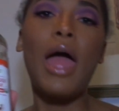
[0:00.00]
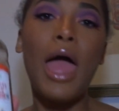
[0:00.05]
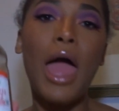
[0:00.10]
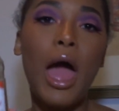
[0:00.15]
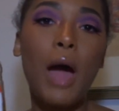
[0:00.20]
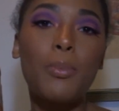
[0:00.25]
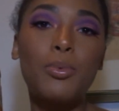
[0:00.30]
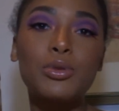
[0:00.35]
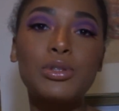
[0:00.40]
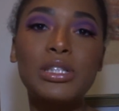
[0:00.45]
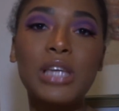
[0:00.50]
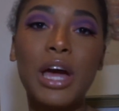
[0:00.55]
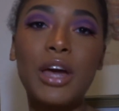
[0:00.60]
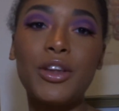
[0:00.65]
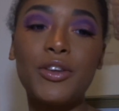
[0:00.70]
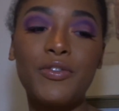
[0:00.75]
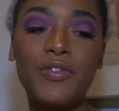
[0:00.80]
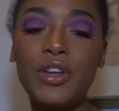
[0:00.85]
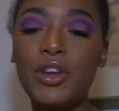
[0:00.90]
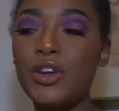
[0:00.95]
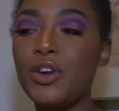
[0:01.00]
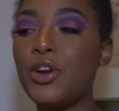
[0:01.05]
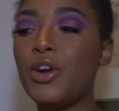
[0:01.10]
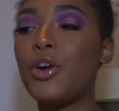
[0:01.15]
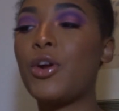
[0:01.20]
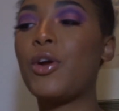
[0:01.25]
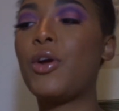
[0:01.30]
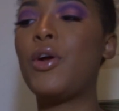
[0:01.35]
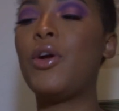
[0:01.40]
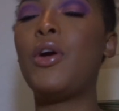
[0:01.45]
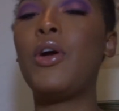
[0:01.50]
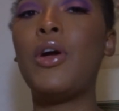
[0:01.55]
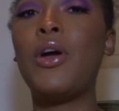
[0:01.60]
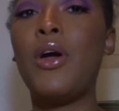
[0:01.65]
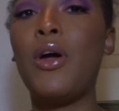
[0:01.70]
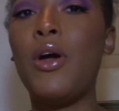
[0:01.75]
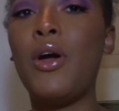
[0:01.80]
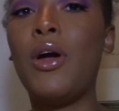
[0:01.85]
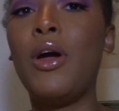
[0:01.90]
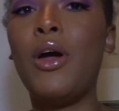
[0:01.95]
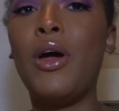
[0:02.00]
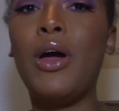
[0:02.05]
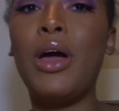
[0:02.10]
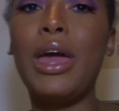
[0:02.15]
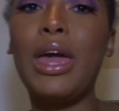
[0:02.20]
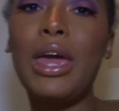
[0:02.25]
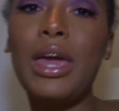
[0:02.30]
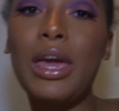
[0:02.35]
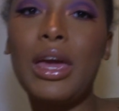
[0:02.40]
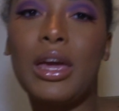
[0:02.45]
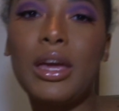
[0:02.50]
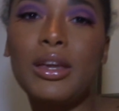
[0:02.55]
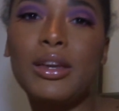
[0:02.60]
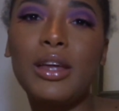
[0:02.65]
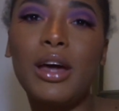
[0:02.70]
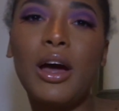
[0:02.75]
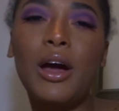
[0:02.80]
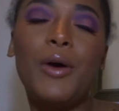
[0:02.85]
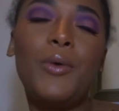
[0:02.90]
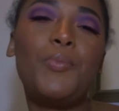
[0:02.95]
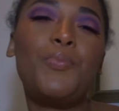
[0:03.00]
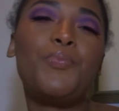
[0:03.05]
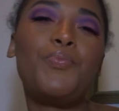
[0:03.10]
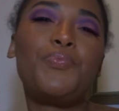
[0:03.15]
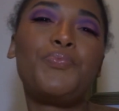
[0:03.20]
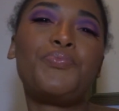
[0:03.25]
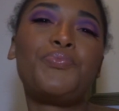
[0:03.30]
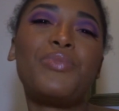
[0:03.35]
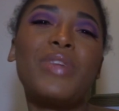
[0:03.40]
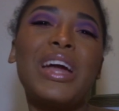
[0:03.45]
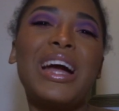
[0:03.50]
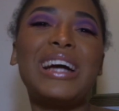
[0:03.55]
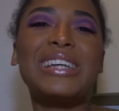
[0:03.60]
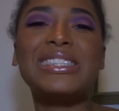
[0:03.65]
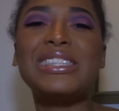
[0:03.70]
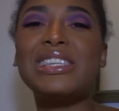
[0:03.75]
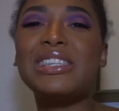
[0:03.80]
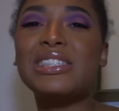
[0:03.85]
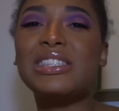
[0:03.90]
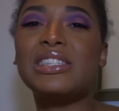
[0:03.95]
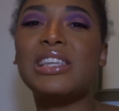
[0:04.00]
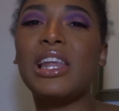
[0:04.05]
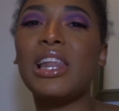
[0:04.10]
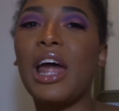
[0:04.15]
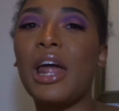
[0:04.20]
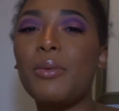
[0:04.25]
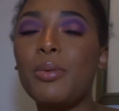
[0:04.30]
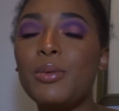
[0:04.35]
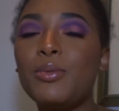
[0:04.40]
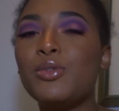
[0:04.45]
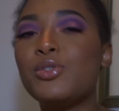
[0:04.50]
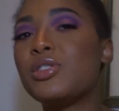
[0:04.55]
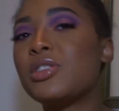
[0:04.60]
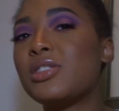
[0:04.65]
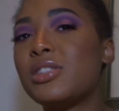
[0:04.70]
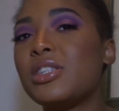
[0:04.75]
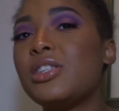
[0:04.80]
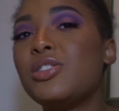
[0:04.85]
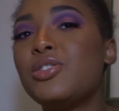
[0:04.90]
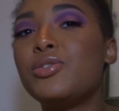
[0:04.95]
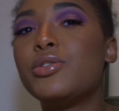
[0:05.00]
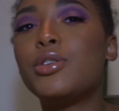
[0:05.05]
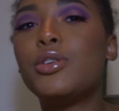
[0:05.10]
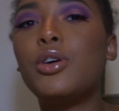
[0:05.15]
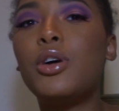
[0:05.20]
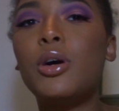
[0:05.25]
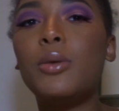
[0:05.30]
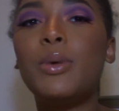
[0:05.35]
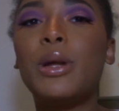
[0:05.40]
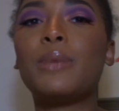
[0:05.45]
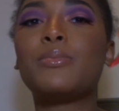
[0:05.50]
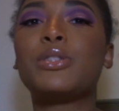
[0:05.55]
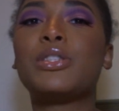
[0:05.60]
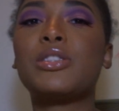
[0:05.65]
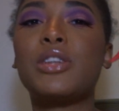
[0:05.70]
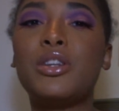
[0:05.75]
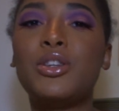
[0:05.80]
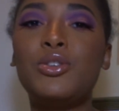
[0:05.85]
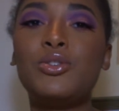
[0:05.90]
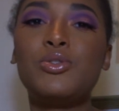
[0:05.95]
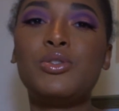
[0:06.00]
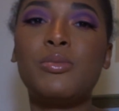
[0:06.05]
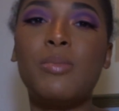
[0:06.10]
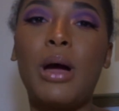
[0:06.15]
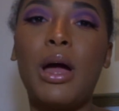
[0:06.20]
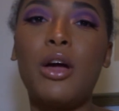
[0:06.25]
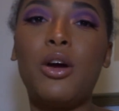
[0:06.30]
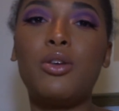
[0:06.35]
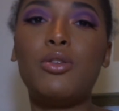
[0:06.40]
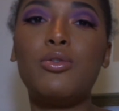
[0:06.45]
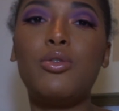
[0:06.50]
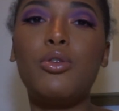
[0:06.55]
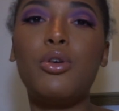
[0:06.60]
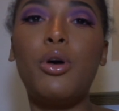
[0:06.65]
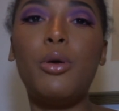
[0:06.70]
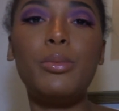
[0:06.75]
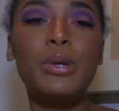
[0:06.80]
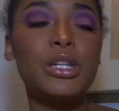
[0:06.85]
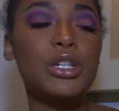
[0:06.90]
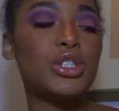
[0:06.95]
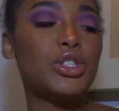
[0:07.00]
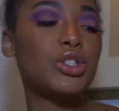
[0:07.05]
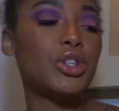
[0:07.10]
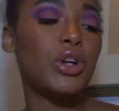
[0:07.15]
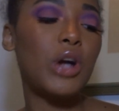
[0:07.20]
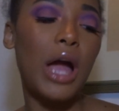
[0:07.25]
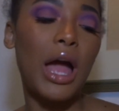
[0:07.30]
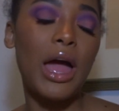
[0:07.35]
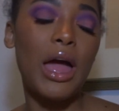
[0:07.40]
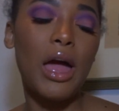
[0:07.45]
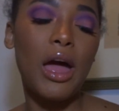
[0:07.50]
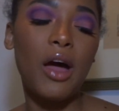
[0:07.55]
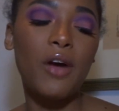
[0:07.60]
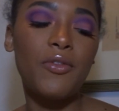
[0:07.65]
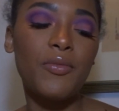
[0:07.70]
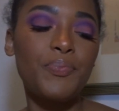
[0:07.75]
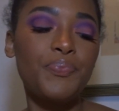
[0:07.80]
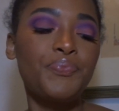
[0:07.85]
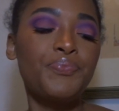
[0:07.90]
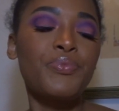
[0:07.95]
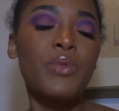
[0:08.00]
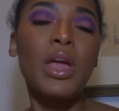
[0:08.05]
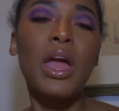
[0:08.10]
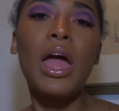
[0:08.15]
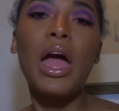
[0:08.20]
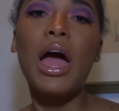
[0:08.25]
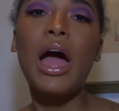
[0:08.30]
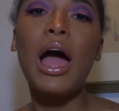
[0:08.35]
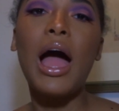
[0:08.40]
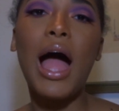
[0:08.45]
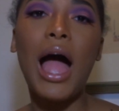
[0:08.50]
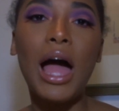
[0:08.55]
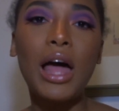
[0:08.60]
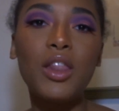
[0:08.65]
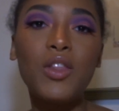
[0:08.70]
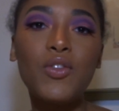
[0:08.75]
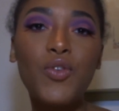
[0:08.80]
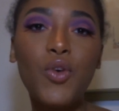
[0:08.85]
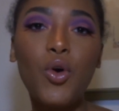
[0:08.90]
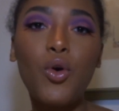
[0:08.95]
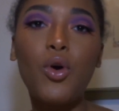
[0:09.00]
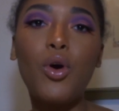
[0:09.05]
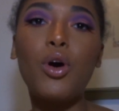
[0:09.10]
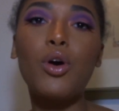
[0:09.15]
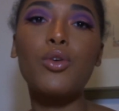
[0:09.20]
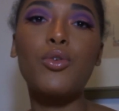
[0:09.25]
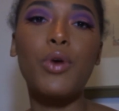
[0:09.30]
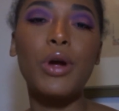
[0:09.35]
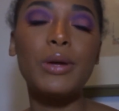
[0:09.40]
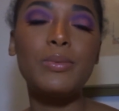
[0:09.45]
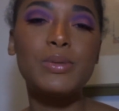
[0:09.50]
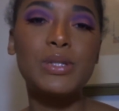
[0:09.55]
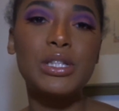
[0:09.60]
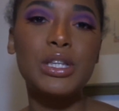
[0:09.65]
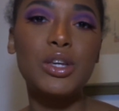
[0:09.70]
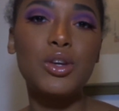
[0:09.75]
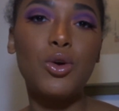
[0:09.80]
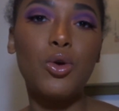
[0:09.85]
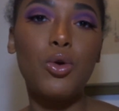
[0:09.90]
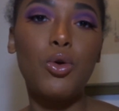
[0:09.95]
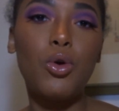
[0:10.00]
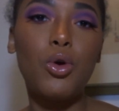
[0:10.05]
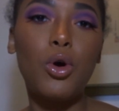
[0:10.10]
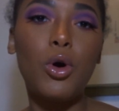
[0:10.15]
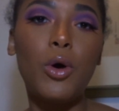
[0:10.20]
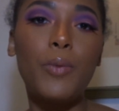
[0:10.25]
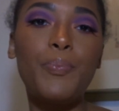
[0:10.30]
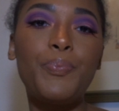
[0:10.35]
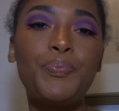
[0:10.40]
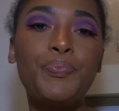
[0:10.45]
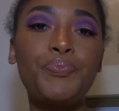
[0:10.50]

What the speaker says: apple cider vinegar, and I've seen a lot of people using tea tree oil, but I'm just going to use my own oil mixture. I have olive oil, grapeseed oil,